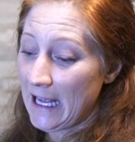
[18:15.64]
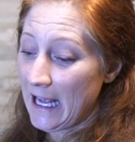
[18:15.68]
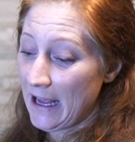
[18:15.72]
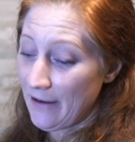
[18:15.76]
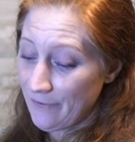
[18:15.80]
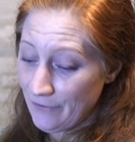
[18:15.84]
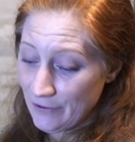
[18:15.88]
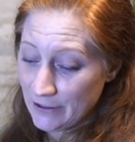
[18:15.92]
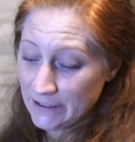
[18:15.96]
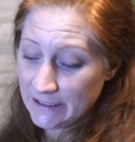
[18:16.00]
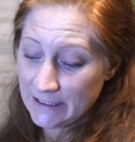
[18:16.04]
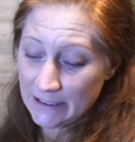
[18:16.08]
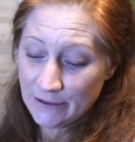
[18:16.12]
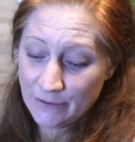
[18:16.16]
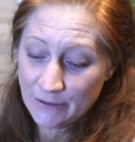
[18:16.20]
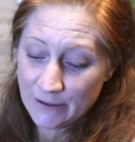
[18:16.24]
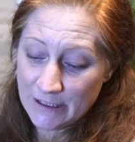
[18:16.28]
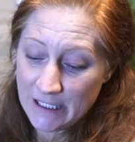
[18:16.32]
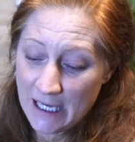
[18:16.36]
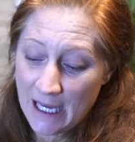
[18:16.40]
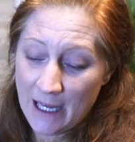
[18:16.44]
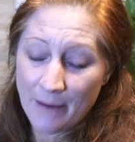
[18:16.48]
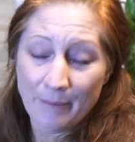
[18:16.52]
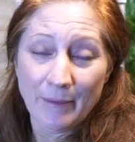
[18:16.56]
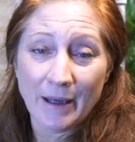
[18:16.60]
every single
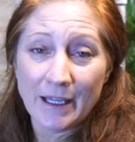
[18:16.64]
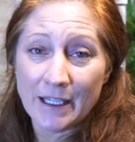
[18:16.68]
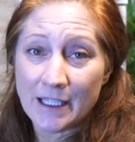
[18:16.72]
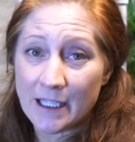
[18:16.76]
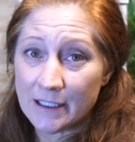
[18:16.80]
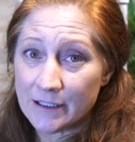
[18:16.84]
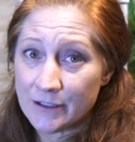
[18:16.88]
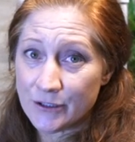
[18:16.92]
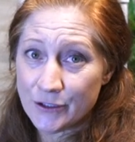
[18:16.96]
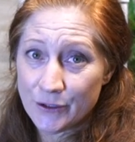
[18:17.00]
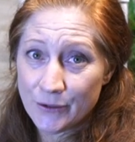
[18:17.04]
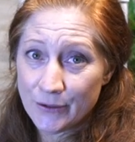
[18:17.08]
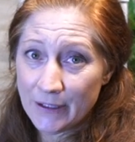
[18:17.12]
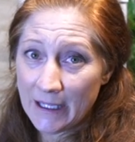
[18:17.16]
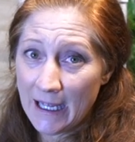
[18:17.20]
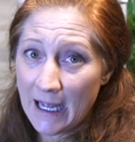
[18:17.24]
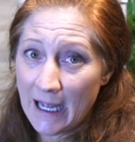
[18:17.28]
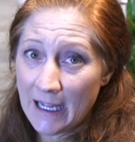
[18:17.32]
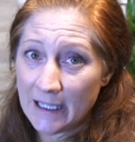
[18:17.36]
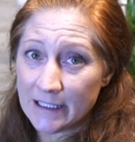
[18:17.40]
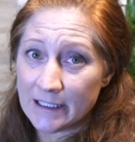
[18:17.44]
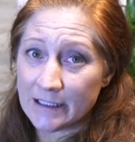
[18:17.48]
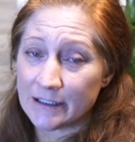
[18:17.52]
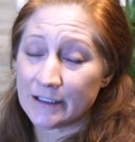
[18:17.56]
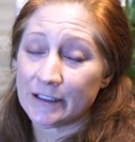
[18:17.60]
time I do
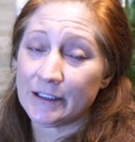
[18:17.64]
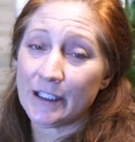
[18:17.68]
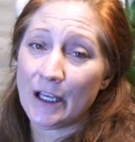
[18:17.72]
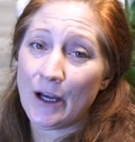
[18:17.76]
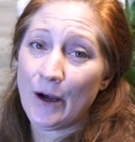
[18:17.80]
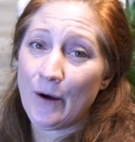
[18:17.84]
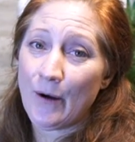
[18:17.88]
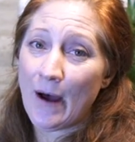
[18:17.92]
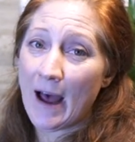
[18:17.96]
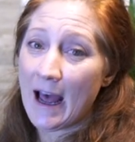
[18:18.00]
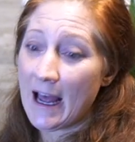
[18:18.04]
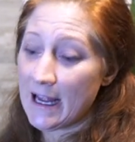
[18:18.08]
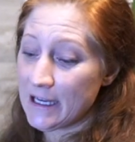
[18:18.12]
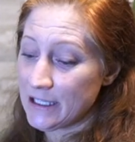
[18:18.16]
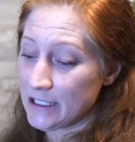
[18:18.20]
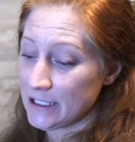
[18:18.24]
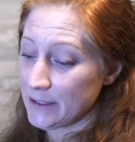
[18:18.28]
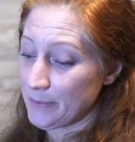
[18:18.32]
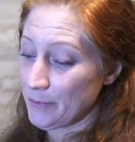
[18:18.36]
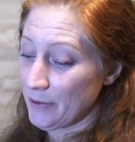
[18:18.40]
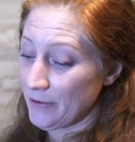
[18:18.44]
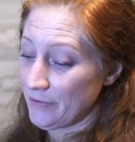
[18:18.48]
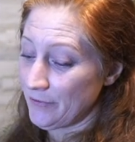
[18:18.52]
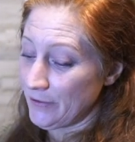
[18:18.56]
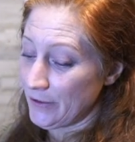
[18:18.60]
that. So I
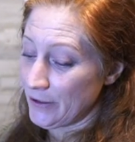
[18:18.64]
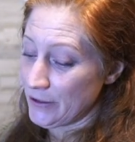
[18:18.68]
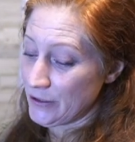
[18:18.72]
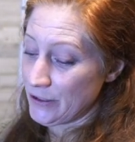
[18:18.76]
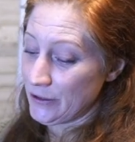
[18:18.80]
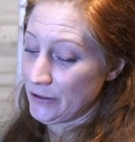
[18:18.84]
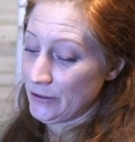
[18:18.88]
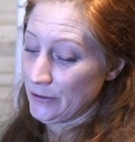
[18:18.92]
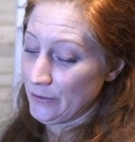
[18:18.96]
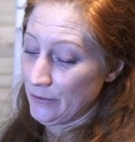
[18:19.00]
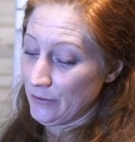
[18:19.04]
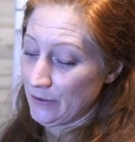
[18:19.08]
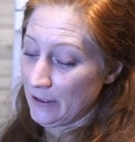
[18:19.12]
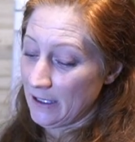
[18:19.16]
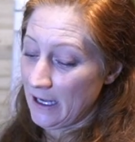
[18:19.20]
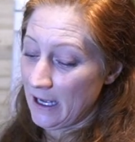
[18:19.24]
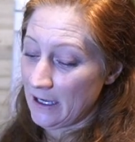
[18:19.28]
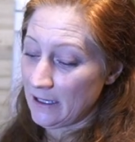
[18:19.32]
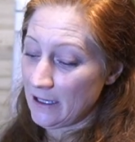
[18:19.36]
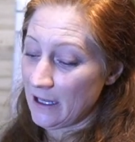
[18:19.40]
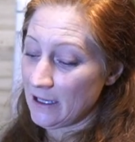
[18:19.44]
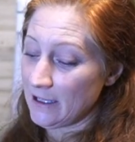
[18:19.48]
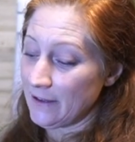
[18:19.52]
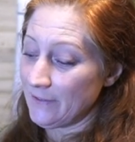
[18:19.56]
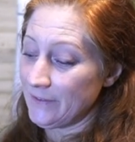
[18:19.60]
just prefer to
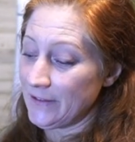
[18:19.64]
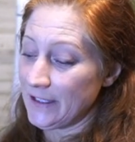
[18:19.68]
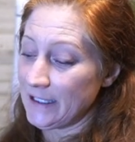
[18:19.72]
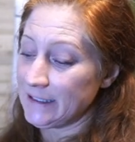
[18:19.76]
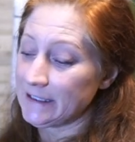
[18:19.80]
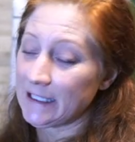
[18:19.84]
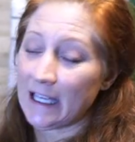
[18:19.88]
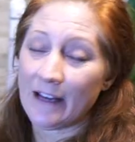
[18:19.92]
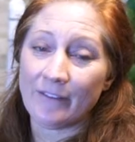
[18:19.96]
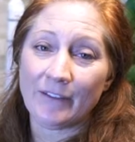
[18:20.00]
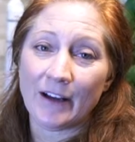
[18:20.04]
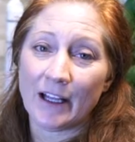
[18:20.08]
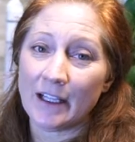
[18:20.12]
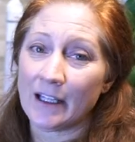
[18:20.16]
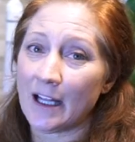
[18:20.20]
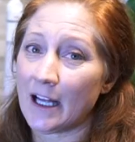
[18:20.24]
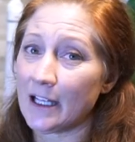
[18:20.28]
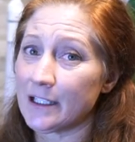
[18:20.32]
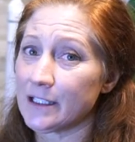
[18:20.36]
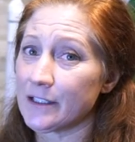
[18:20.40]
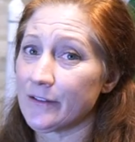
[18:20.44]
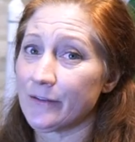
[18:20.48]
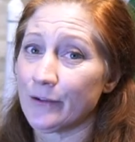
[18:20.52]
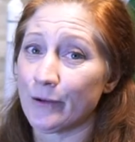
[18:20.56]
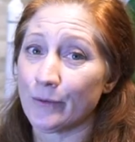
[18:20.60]
cut all of this. I've got
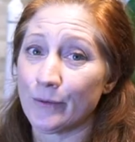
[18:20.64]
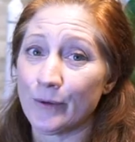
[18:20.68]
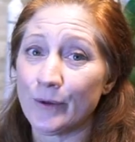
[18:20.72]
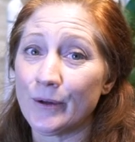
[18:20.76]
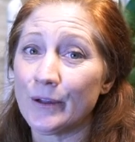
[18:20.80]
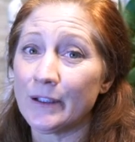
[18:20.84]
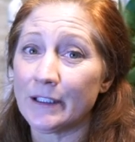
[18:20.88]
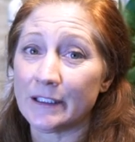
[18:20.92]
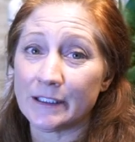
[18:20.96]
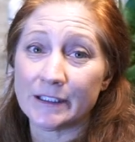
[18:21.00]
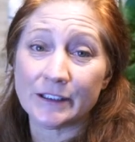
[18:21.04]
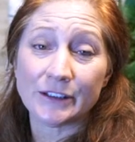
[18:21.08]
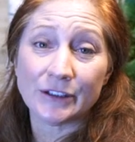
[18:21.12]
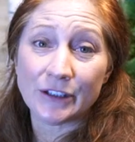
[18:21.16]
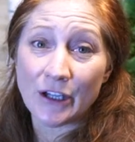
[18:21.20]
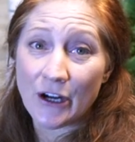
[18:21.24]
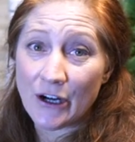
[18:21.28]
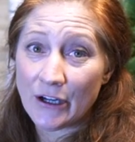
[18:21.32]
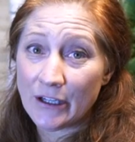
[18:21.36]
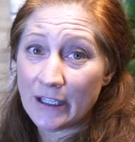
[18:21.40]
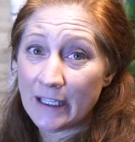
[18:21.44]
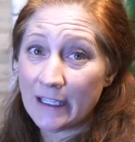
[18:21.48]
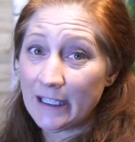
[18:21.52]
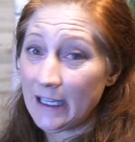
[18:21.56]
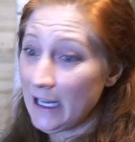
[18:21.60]
lots of arugula
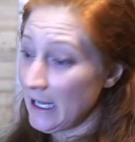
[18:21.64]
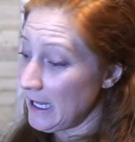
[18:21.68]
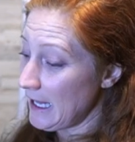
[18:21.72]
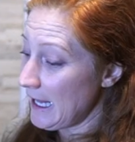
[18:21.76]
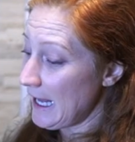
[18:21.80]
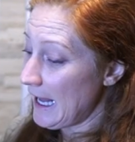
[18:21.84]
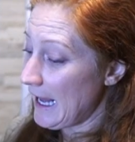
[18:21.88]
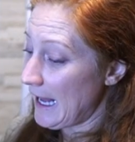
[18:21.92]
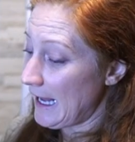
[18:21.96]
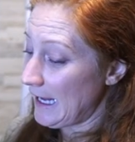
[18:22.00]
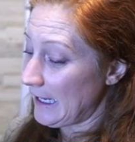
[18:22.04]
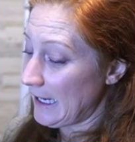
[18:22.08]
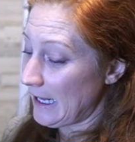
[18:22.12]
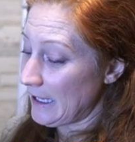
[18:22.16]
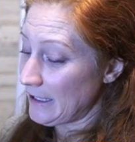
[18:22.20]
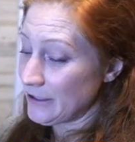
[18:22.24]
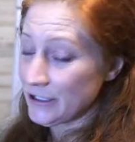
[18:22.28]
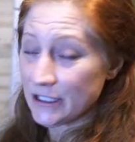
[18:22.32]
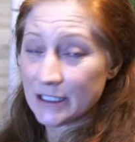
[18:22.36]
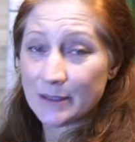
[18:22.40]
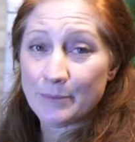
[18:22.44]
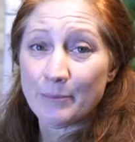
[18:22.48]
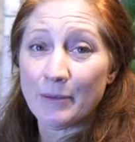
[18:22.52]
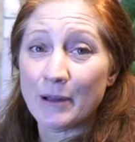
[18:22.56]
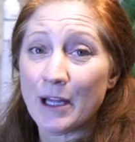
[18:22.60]
started and I
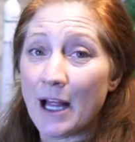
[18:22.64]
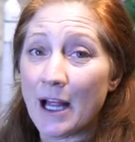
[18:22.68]
just